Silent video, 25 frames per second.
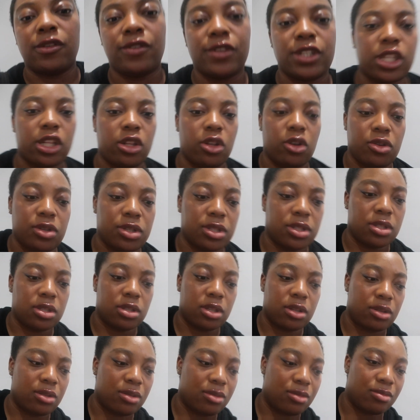of his
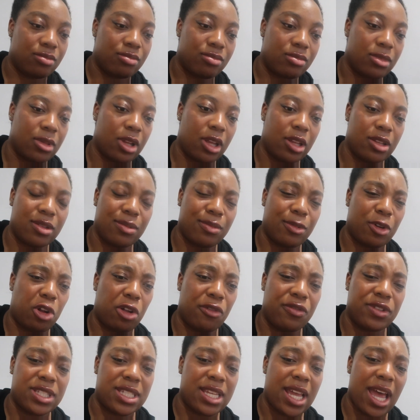clothes,
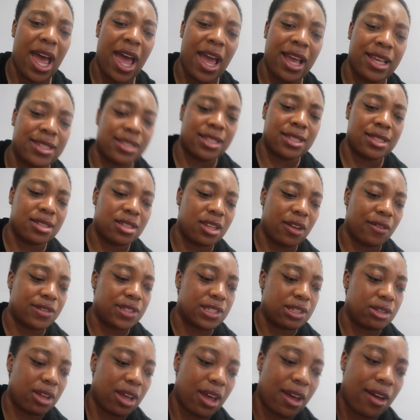all of his tags and
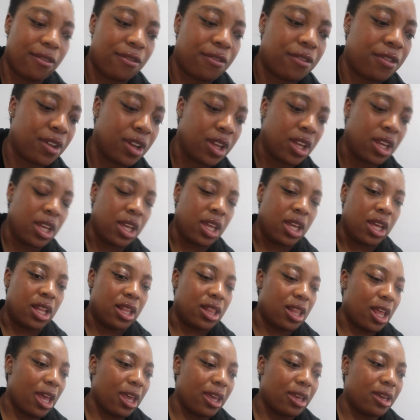stuff still have
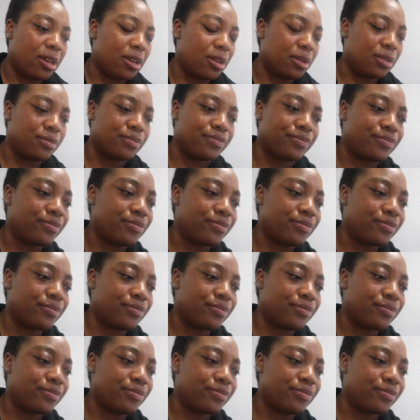like